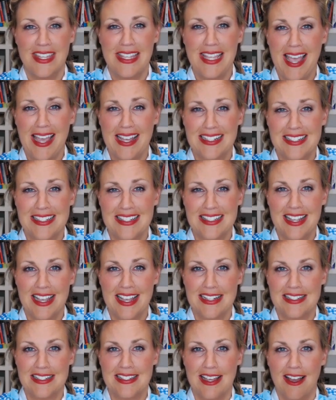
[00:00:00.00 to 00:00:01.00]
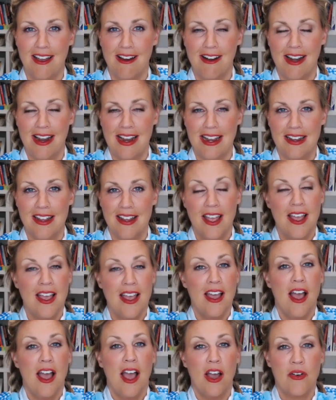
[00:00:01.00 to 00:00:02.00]
Yes, yes. All right.
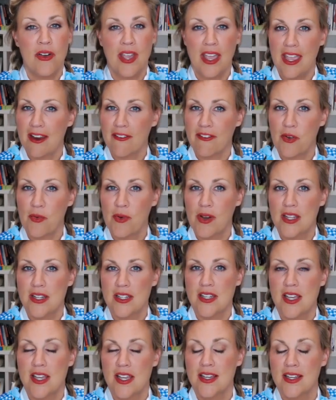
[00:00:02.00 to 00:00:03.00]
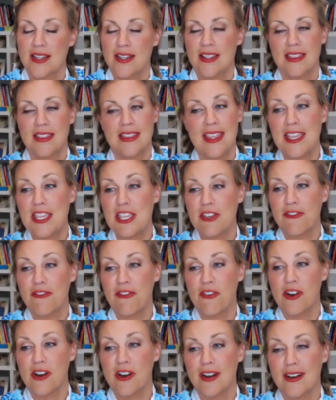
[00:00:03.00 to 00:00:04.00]
Okay, all right. everyone. Thank you
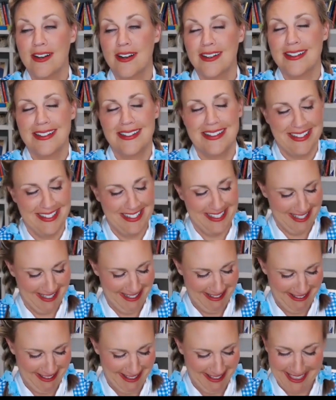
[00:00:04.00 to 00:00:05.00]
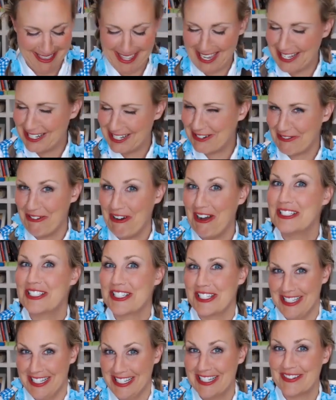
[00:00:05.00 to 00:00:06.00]
for thanks for
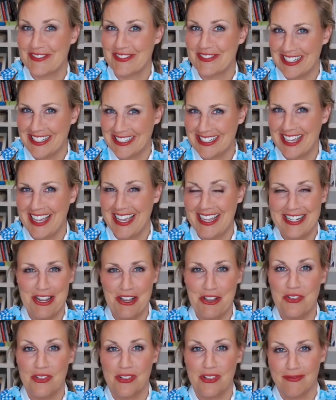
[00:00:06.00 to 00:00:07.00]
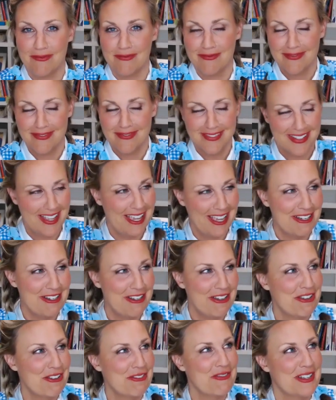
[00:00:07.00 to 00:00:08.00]
watching this one. I know you I
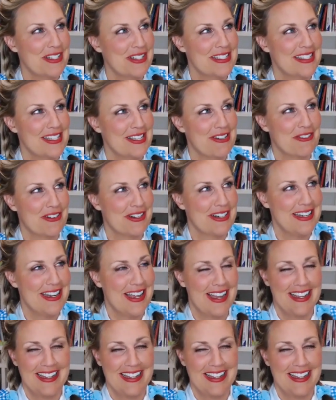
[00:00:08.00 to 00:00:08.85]
know you must think we're nuts.